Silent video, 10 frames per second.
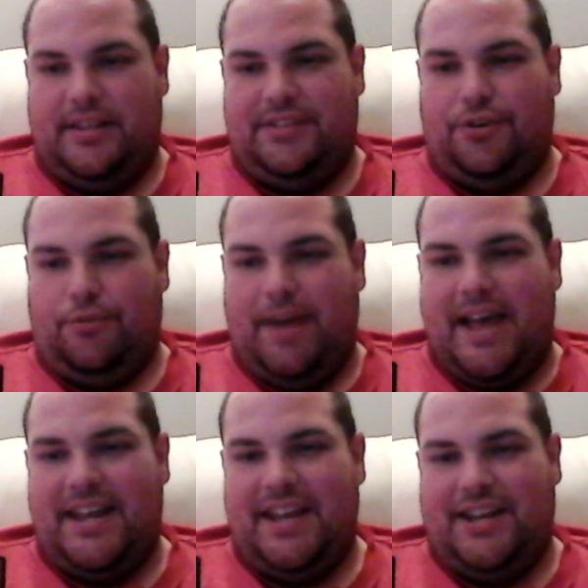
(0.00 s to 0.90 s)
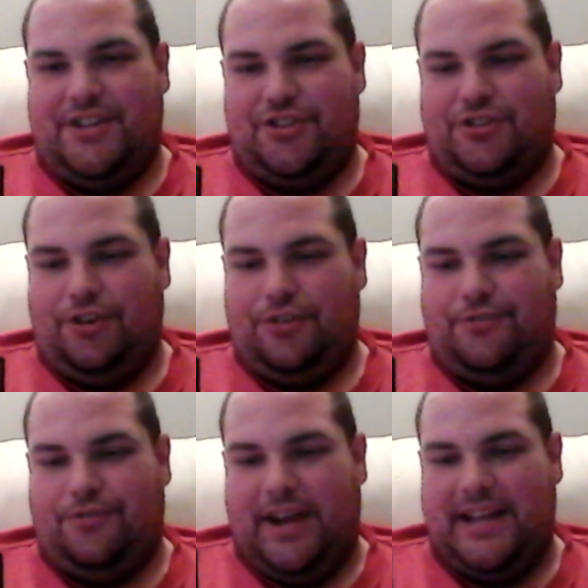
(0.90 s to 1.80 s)
This is a red and it's just
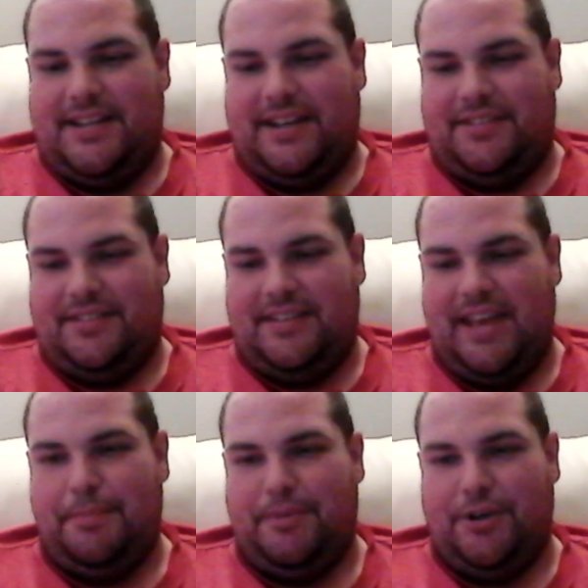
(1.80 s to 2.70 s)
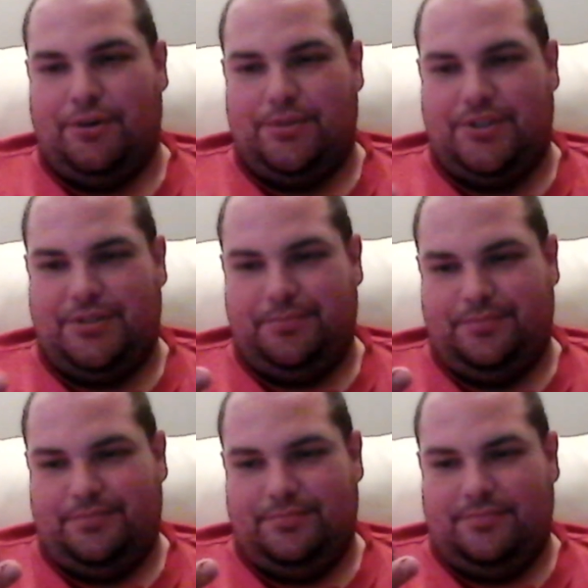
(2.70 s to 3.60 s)
called Frantic Scapegoat.